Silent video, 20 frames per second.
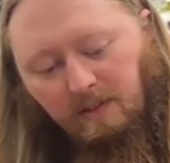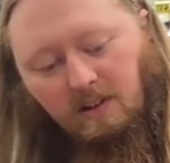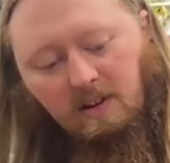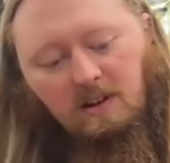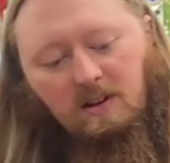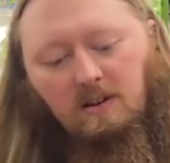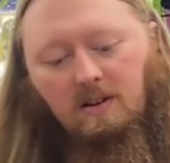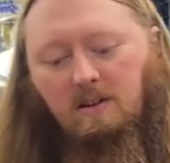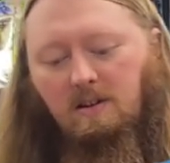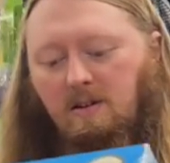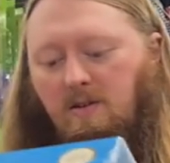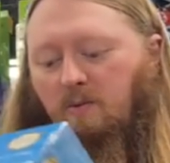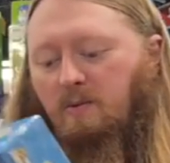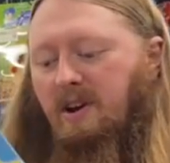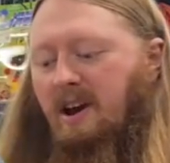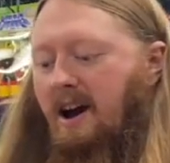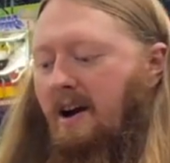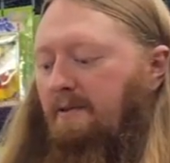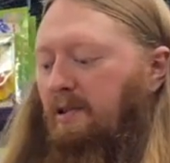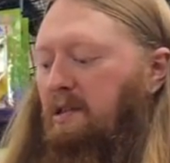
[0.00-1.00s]
You know it. We
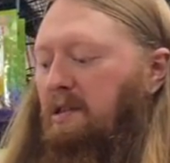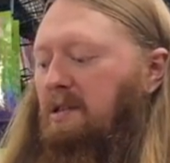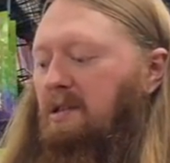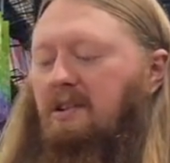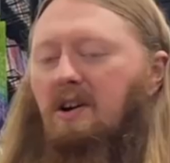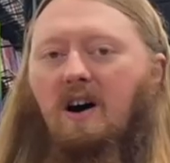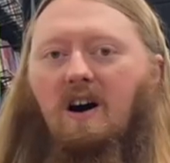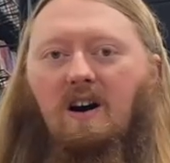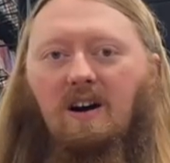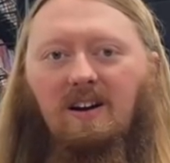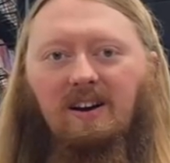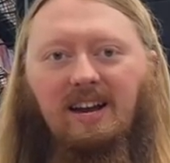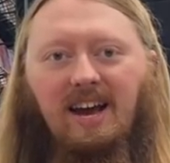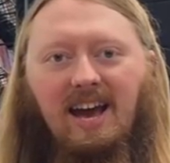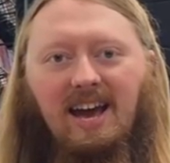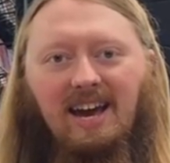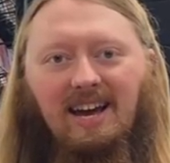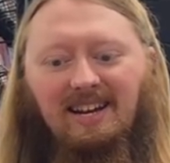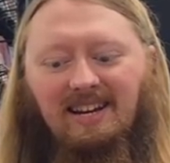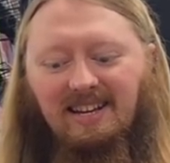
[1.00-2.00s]
have Star
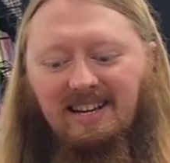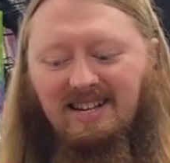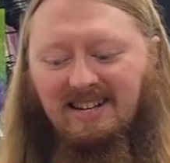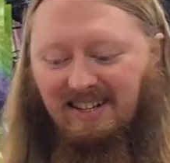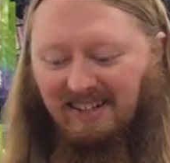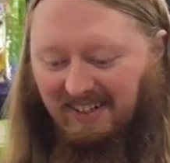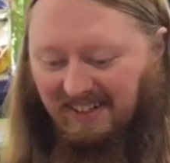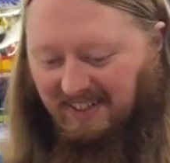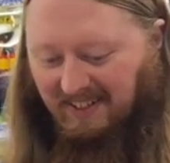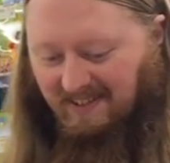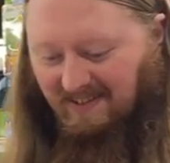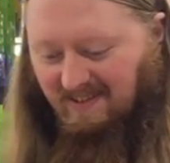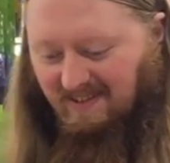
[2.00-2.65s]
Candies.